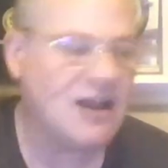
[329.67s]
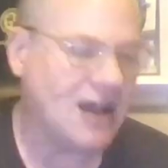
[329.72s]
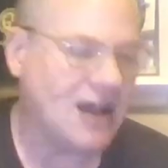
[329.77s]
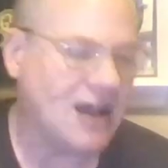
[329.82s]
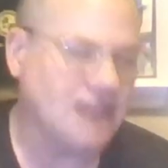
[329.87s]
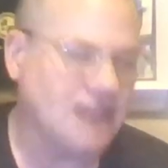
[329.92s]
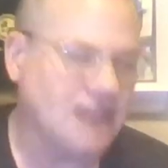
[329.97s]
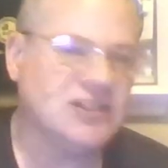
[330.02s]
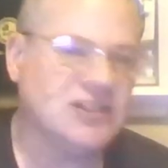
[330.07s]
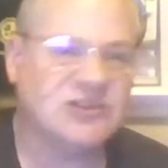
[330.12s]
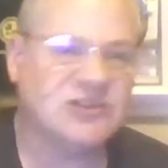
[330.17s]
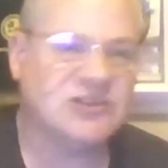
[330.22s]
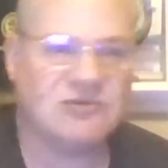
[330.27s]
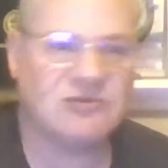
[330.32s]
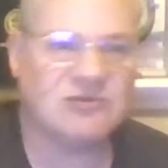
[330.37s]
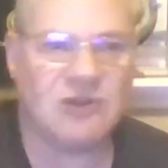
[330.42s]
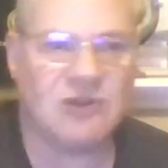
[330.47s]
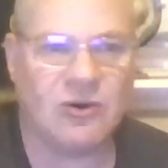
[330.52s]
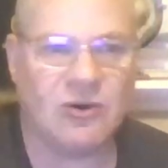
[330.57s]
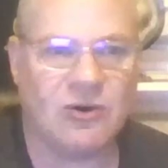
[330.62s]
I just
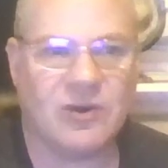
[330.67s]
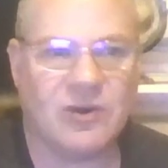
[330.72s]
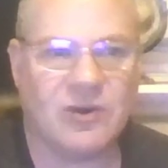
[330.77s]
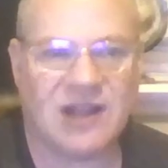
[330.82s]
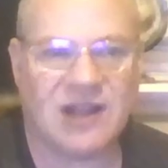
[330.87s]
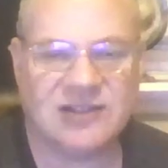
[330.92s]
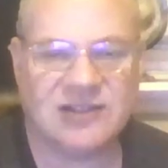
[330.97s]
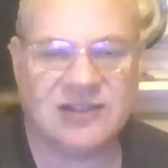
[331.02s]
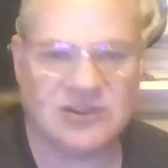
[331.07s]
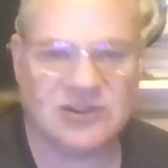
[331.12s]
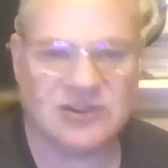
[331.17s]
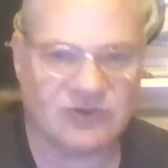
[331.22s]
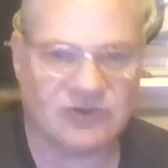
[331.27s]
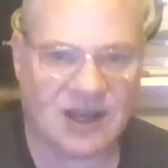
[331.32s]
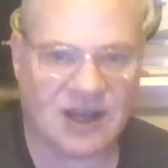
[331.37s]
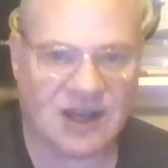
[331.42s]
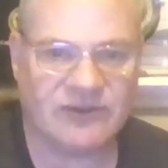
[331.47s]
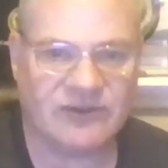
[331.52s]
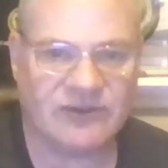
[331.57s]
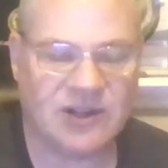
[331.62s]
go and I just
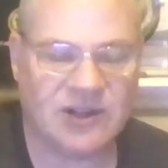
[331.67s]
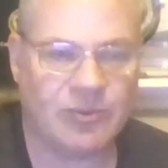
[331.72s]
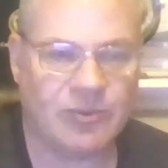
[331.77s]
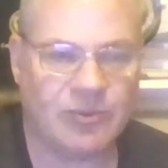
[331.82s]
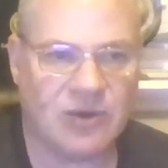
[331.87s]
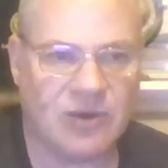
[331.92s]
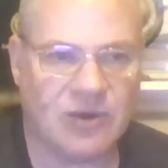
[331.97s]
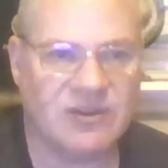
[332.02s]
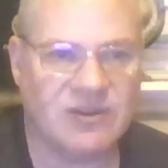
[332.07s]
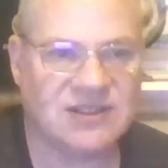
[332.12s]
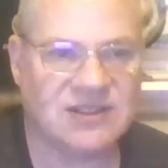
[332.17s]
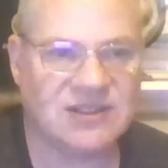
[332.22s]
drive to the appointments